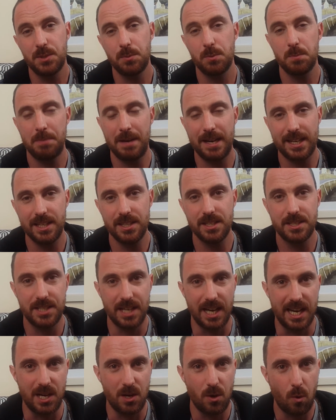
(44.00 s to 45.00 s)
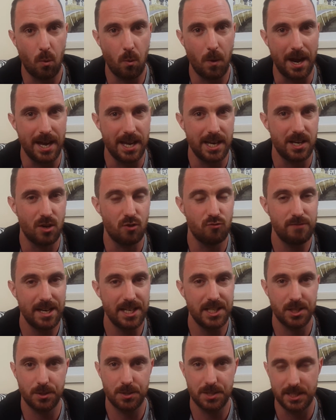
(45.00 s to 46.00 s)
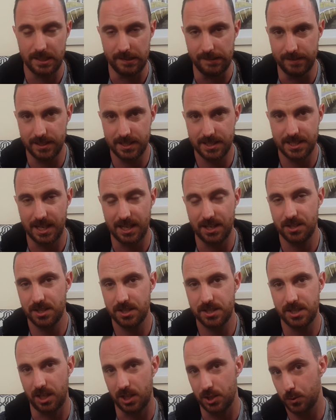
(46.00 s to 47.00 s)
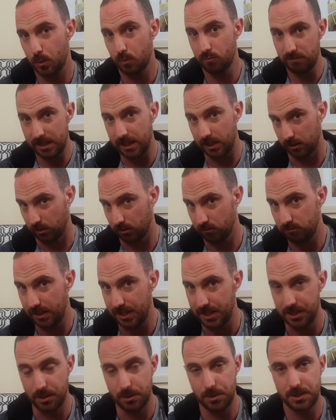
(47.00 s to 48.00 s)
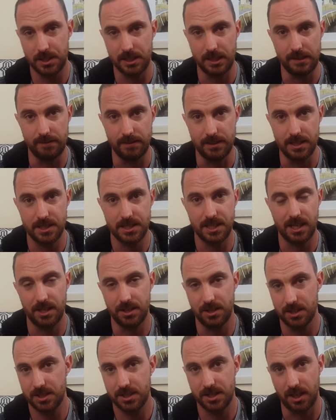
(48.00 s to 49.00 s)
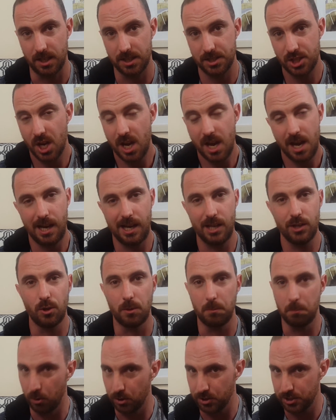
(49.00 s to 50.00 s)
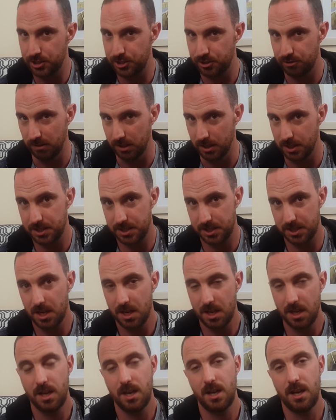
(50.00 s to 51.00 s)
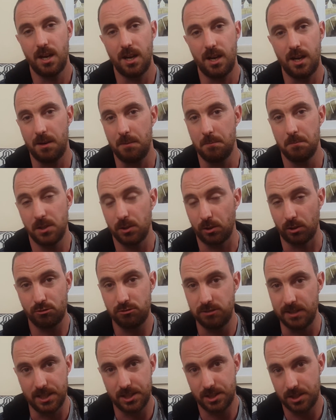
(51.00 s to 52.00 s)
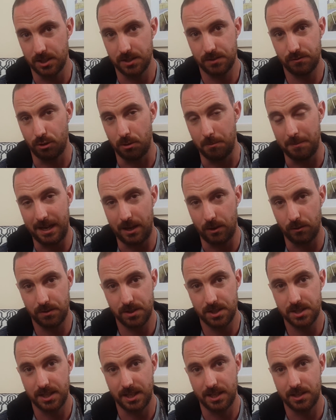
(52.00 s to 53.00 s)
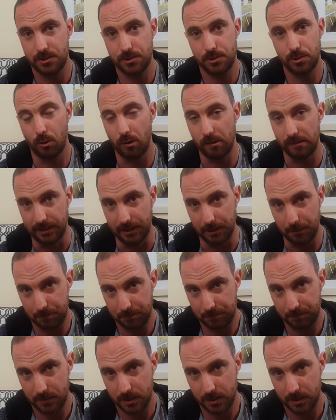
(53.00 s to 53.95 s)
This was back in the day when radio series and the such were real radio series and the such, and not monstrous little creatures from Alpha Centauri.